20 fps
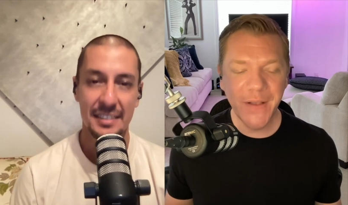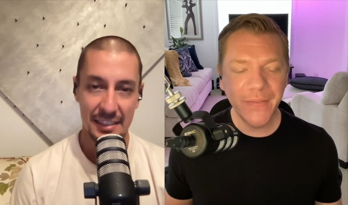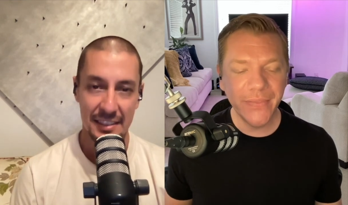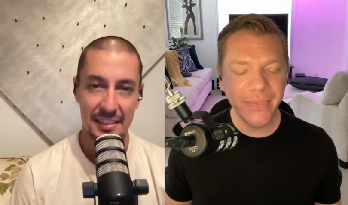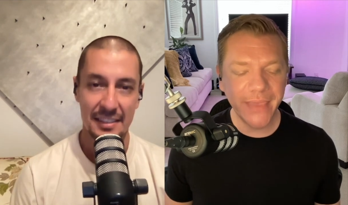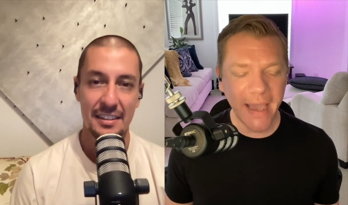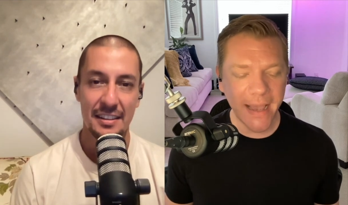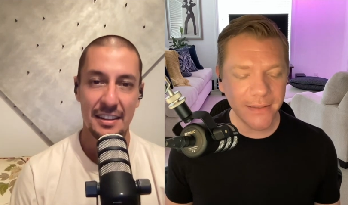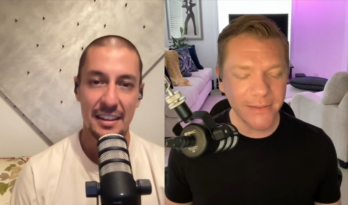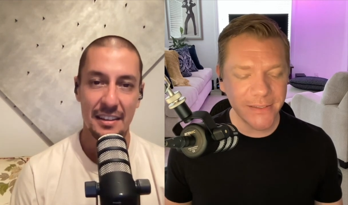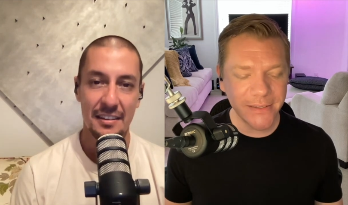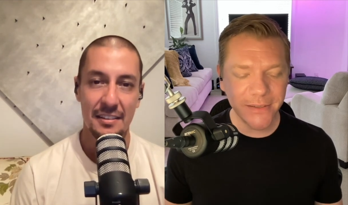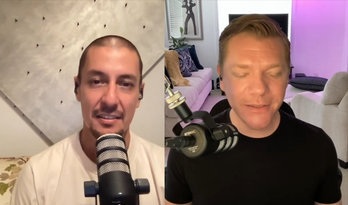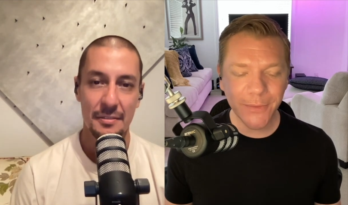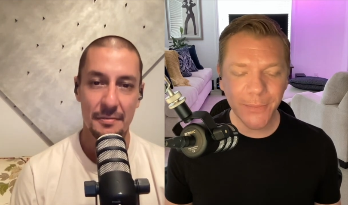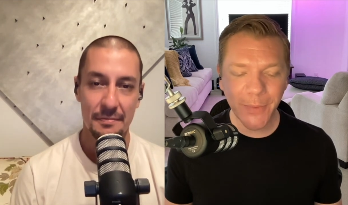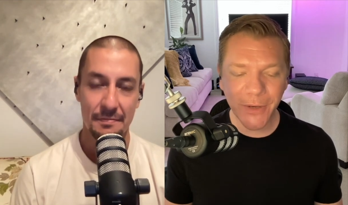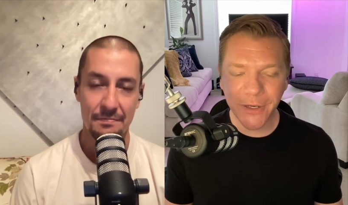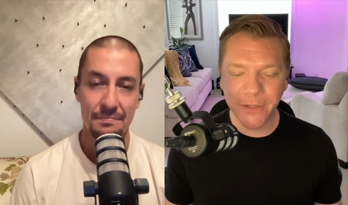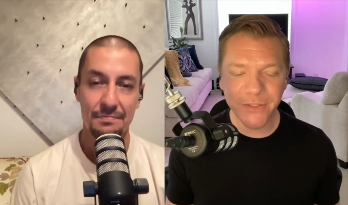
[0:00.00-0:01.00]
Speaker 1: That's your
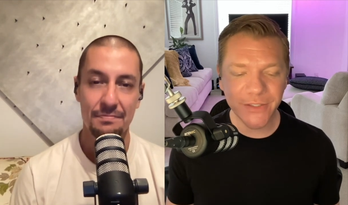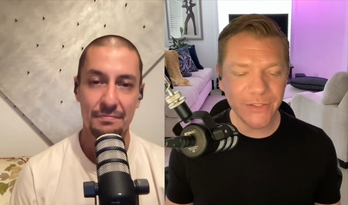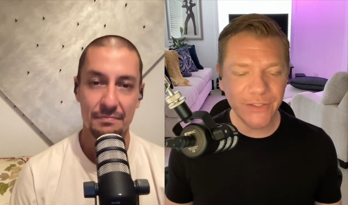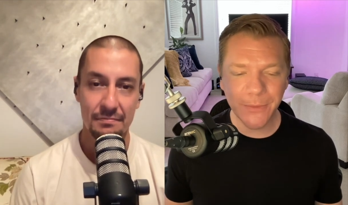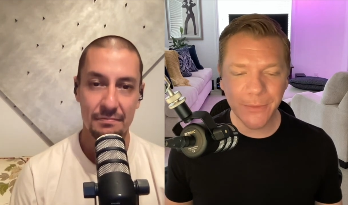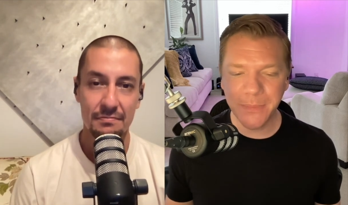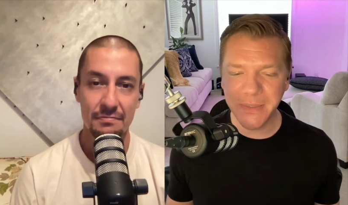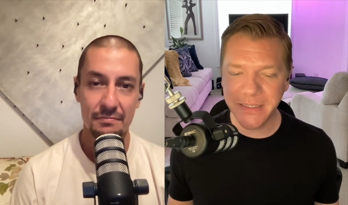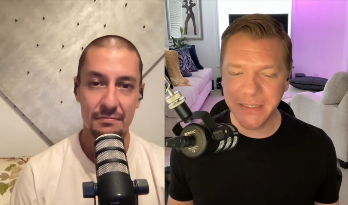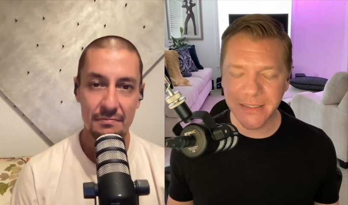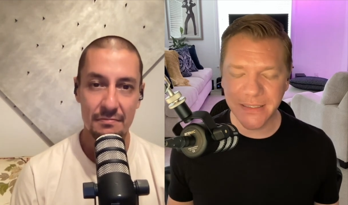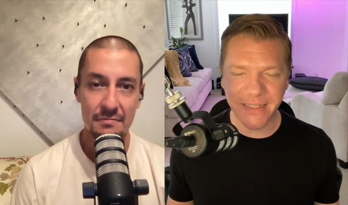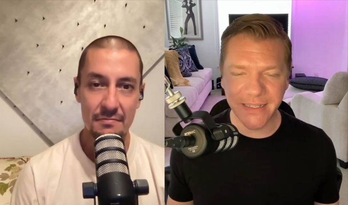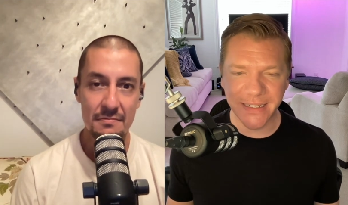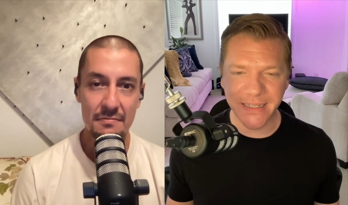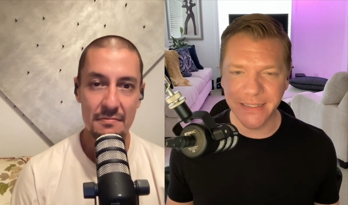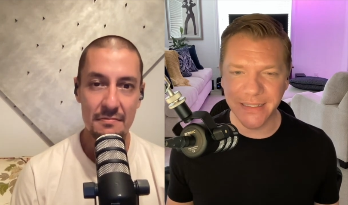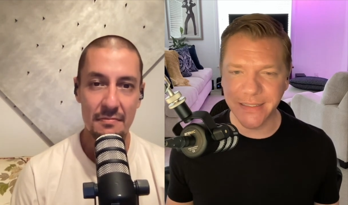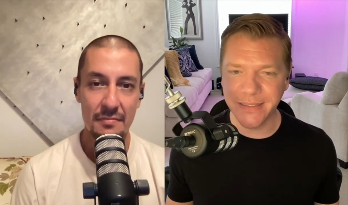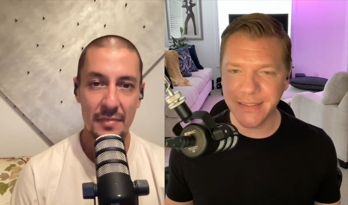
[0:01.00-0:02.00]
personal
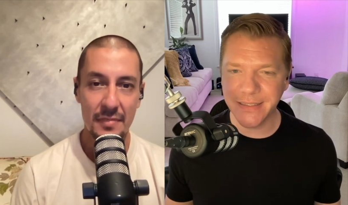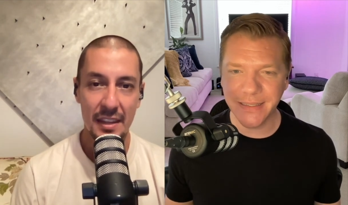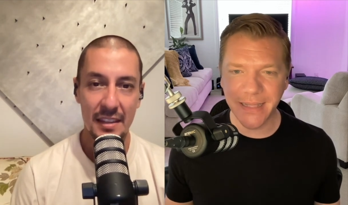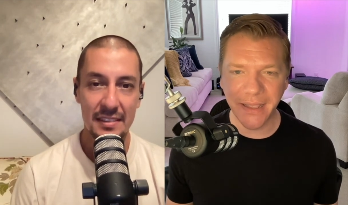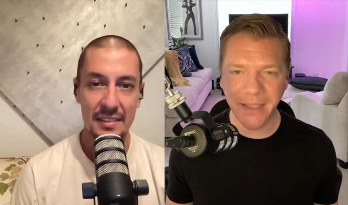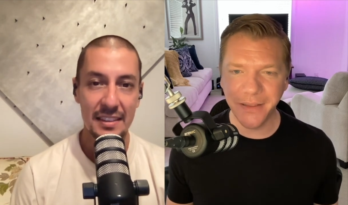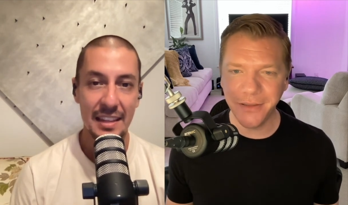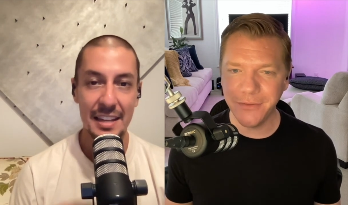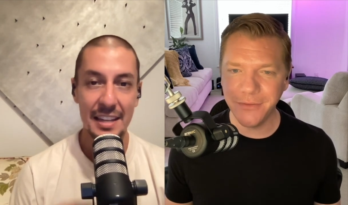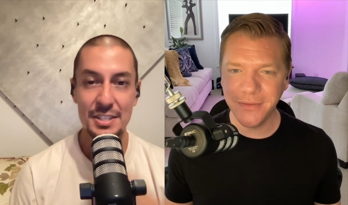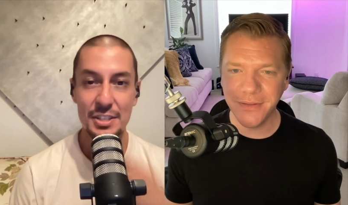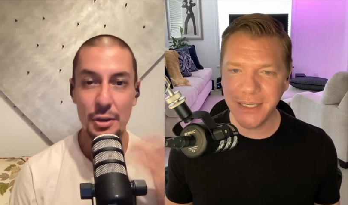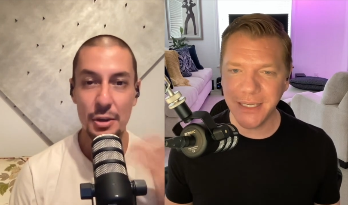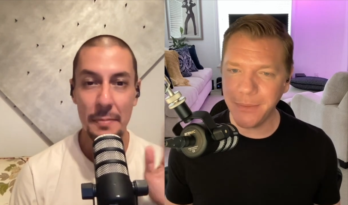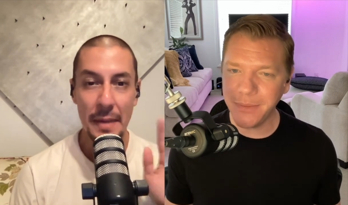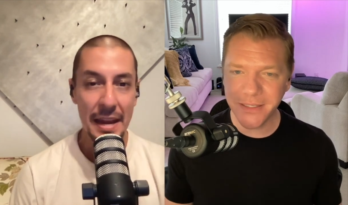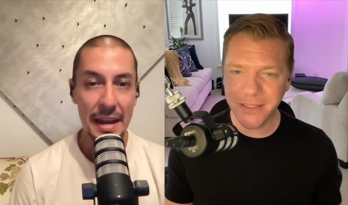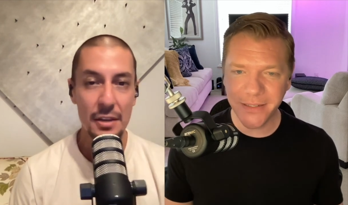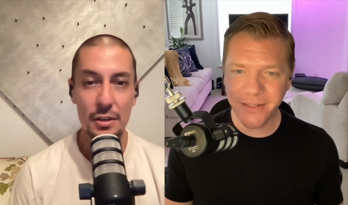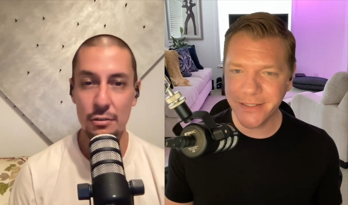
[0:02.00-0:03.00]
business. Like that's your
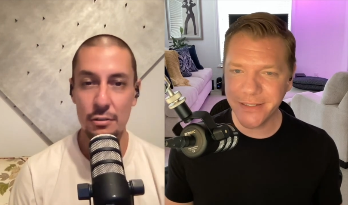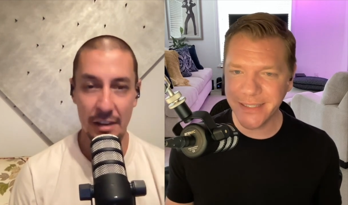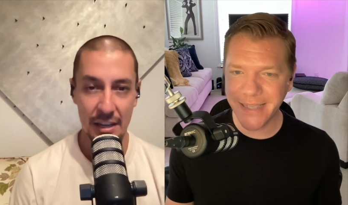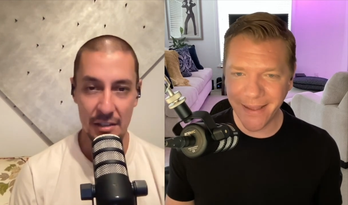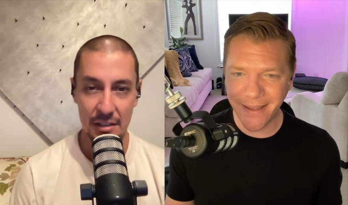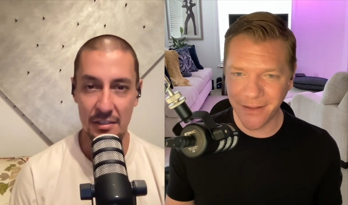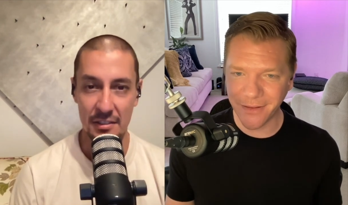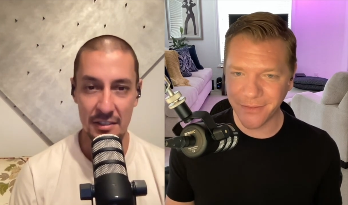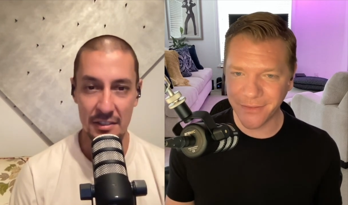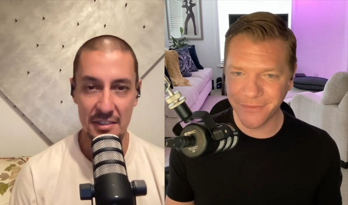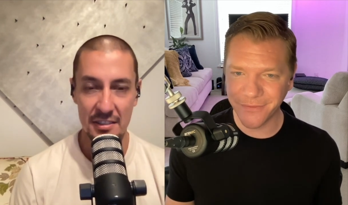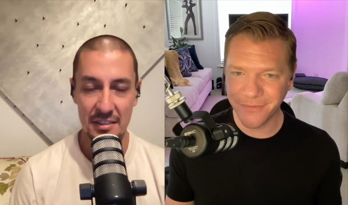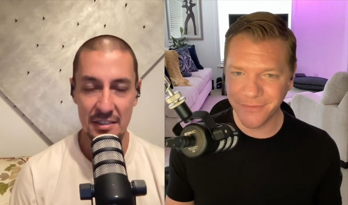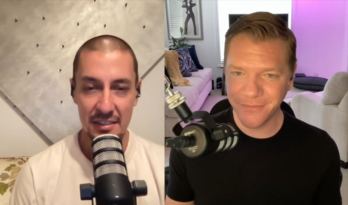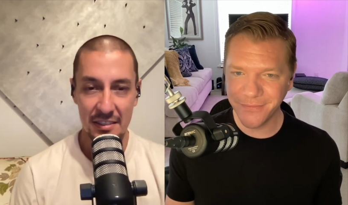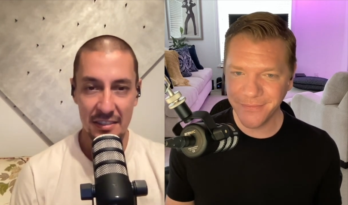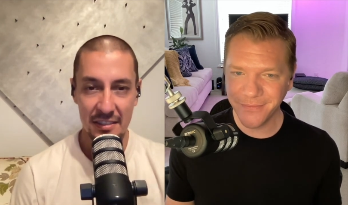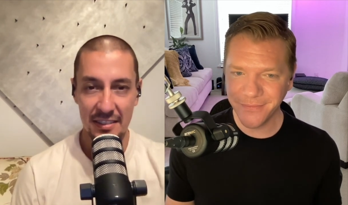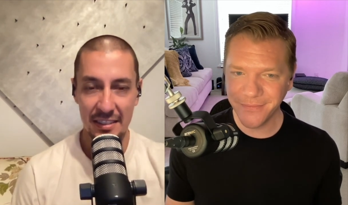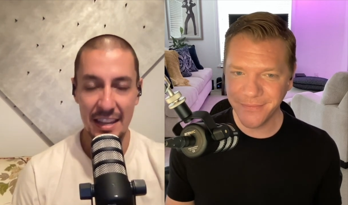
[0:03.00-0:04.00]
medical records.
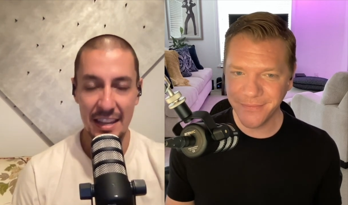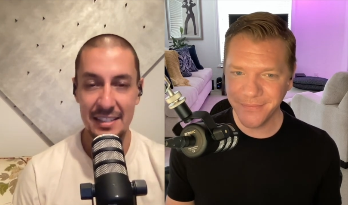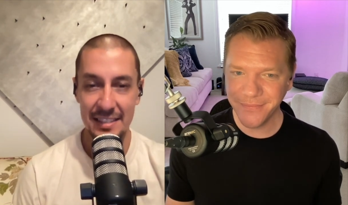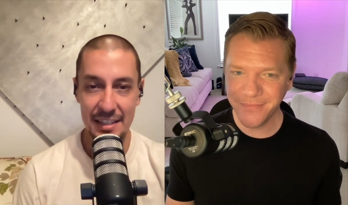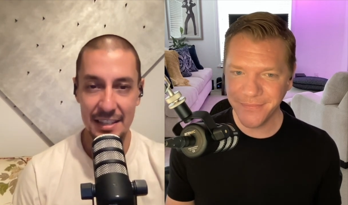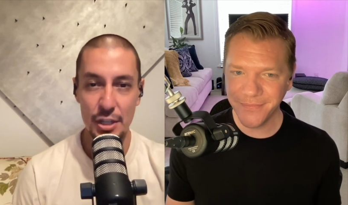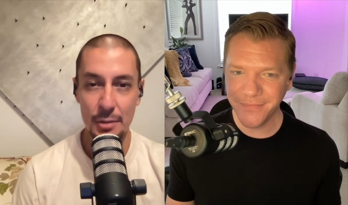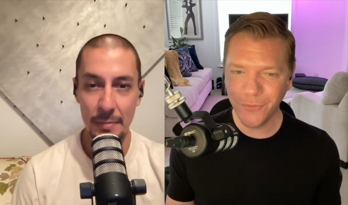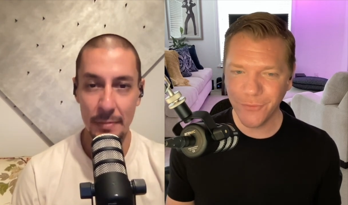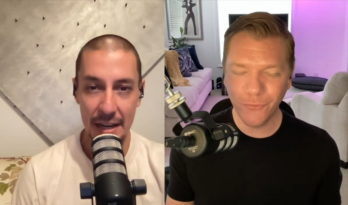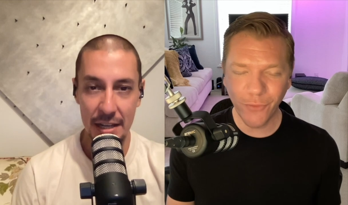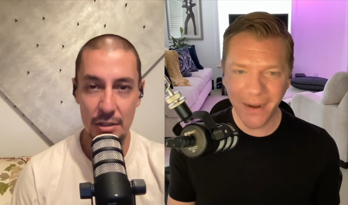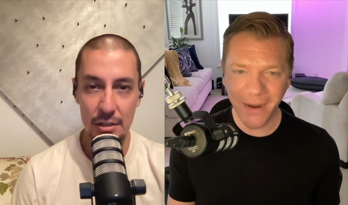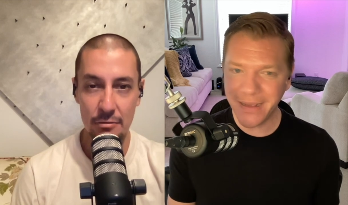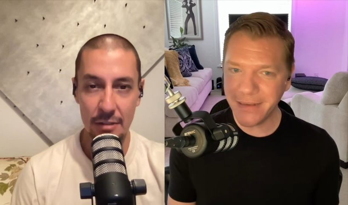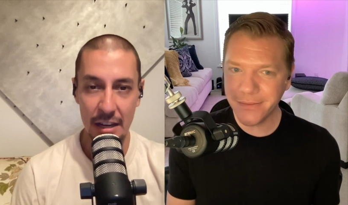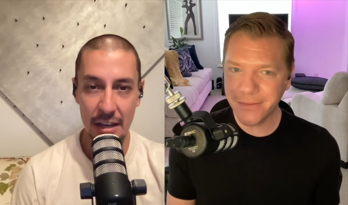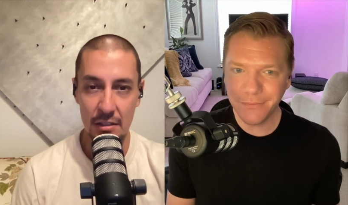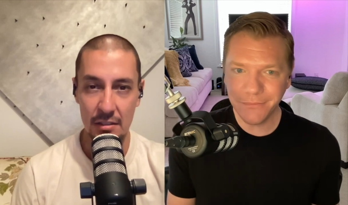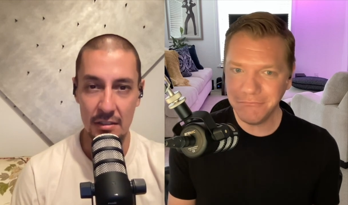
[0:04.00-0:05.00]
Yes, that's your medical right.
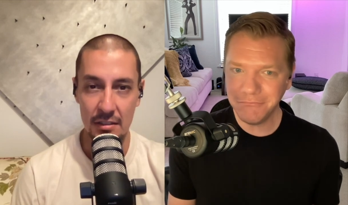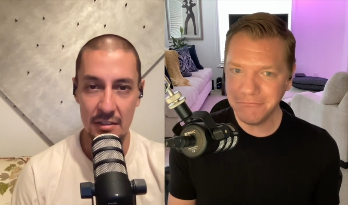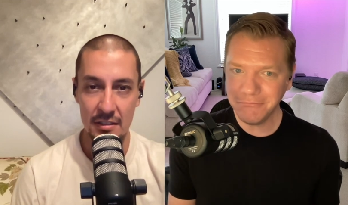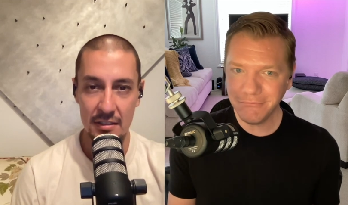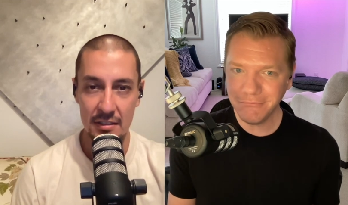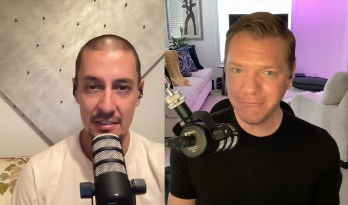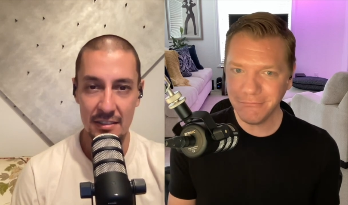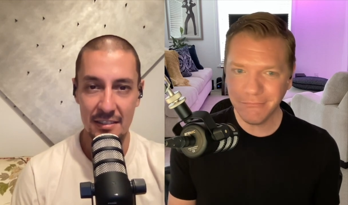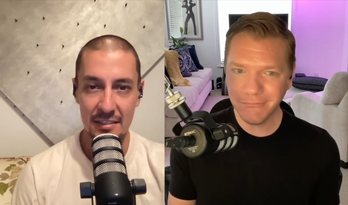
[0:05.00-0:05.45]
records.